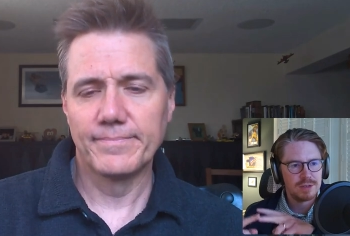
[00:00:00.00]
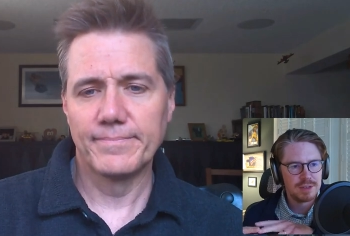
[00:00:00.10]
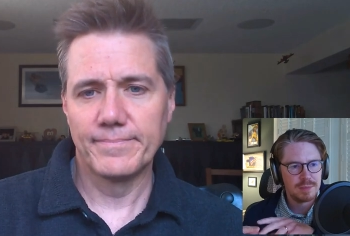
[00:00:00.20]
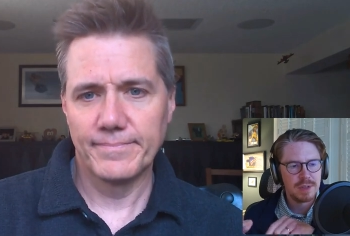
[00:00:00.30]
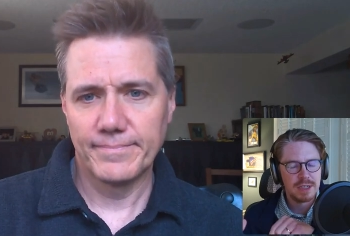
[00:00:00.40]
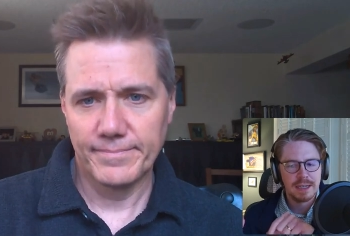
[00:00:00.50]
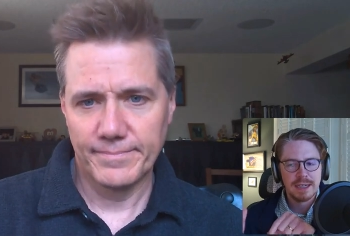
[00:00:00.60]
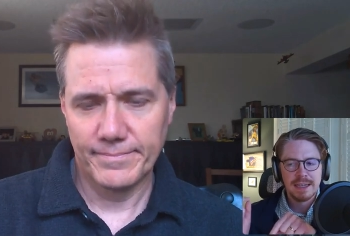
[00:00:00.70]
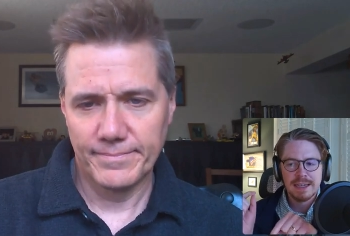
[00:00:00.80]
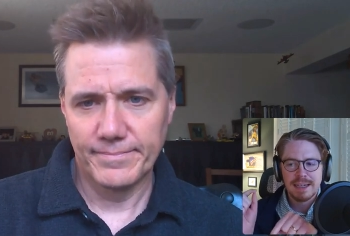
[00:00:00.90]
Speaker 1: or something.
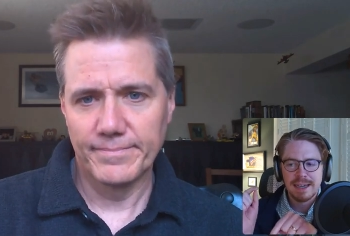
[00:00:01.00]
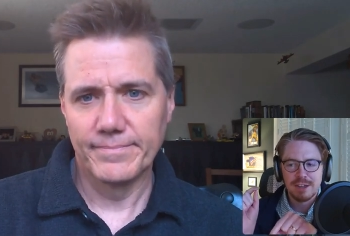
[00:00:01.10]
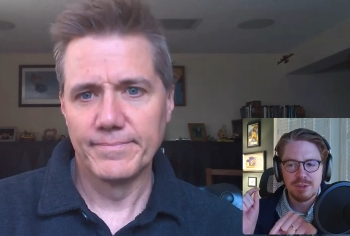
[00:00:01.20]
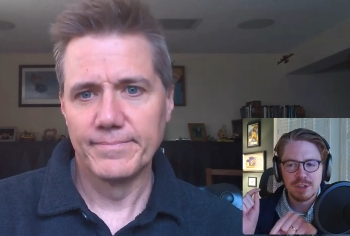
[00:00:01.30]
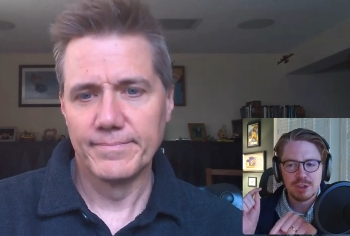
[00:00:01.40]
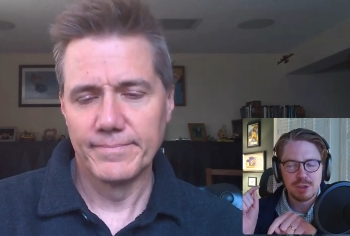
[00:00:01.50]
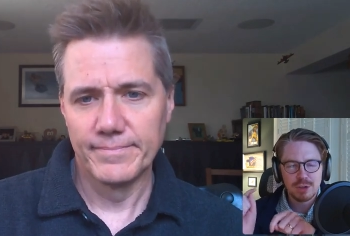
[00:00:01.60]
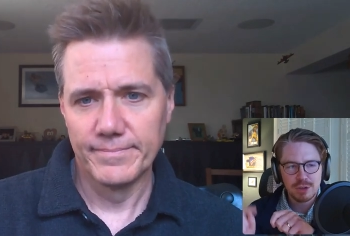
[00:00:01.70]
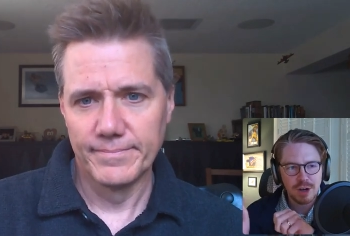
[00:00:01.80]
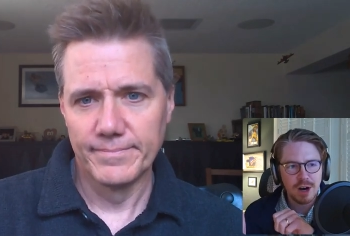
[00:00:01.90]
And you can
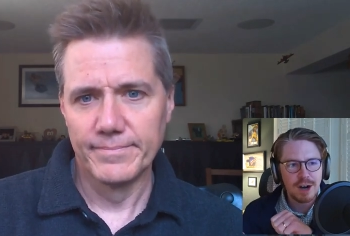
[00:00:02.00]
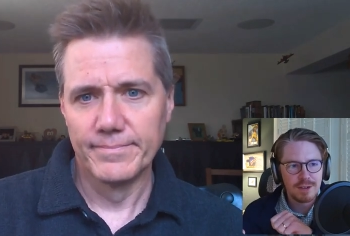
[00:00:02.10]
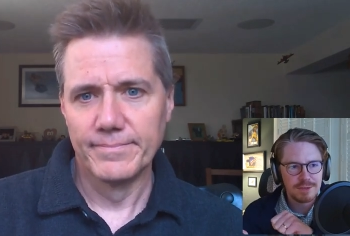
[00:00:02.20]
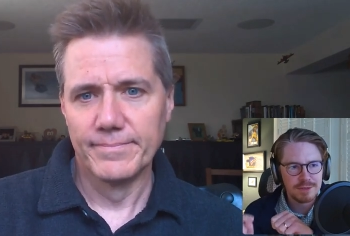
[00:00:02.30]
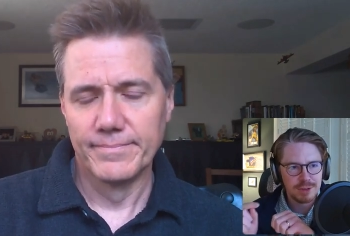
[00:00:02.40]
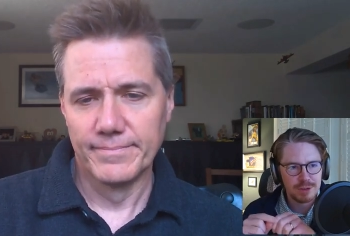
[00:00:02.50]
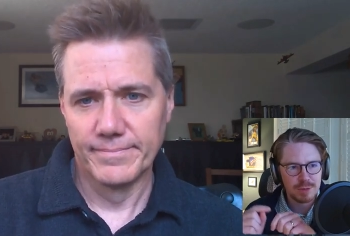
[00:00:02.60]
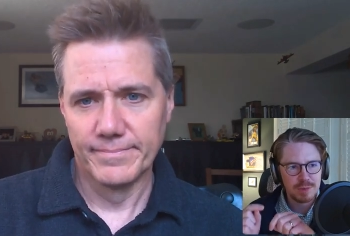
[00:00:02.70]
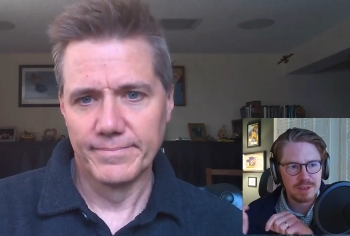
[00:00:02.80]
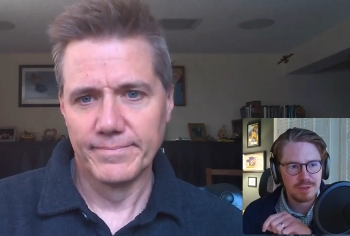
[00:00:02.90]
turn off
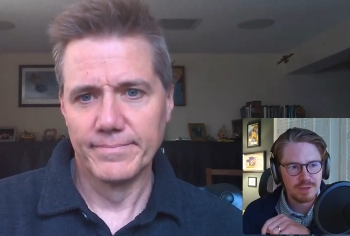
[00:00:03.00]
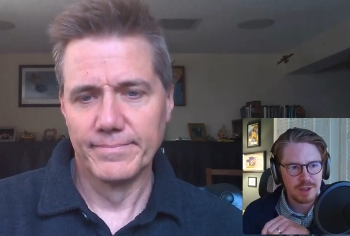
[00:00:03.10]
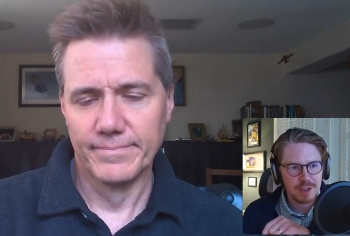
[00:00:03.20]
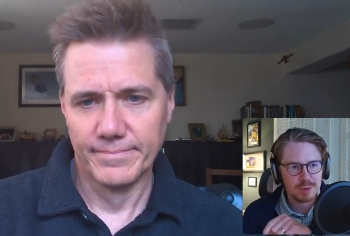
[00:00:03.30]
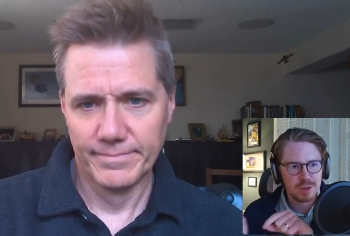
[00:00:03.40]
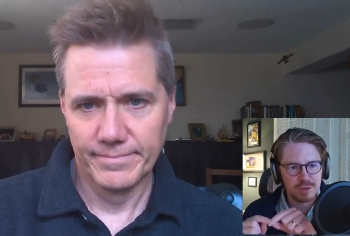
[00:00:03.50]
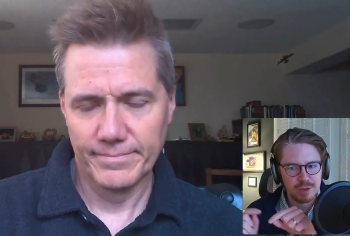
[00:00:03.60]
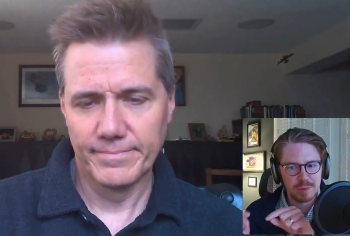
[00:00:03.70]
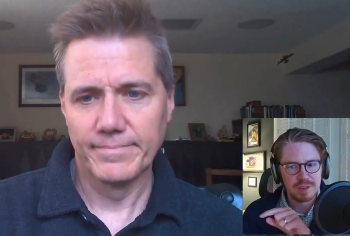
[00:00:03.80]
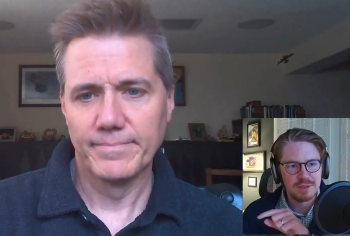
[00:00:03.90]
those specific variables
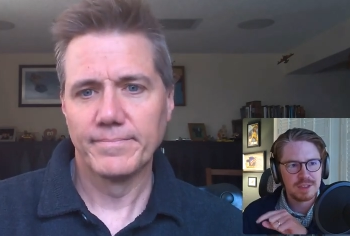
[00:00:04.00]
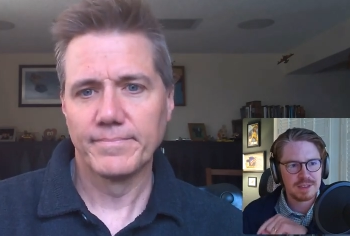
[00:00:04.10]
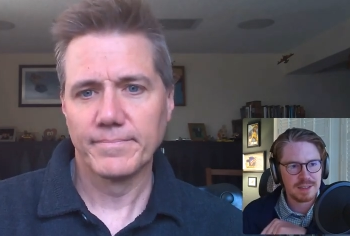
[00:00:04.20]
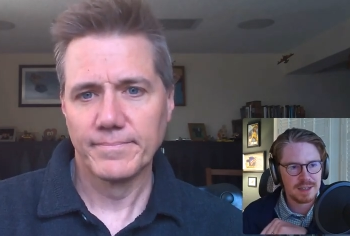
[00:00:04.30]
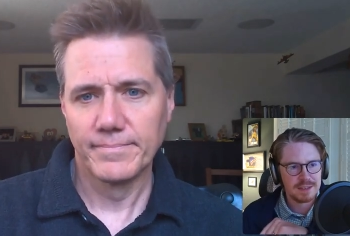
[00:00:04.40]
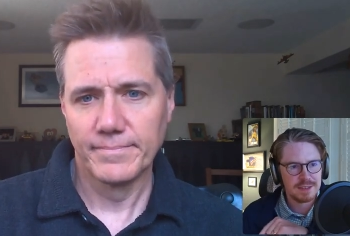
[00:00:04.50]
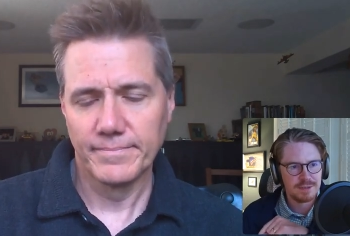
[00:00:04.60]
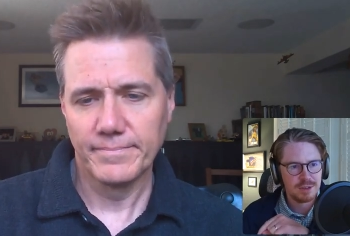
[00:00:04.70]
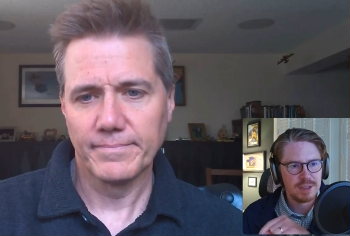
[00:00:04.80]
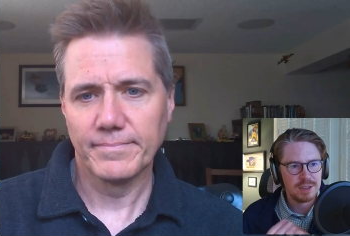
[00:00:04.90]
for specific slides
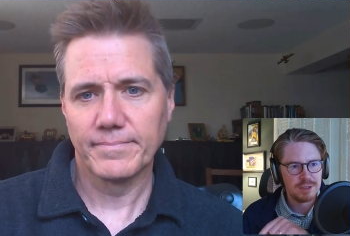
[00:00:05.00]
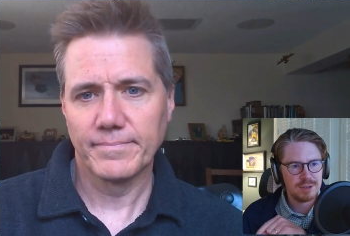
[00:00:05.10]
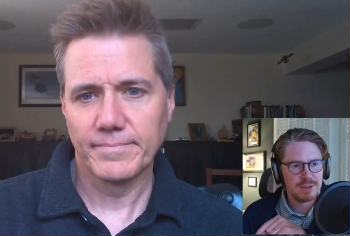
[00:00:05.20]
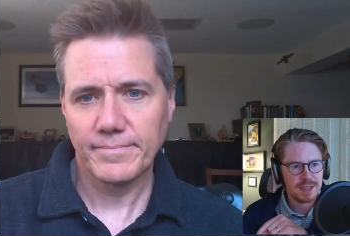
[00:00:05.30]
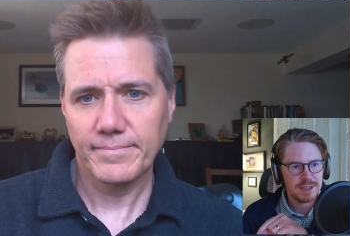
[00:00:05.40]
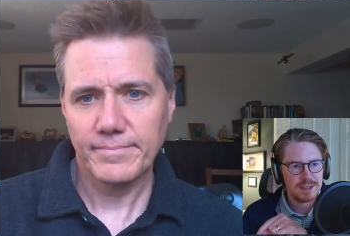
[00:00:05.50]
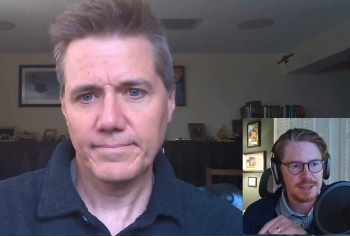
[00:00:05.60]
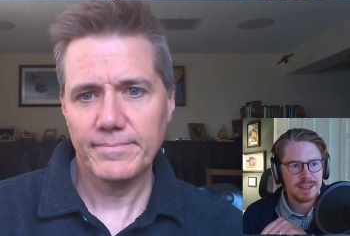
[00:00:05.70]
if you needed to do that.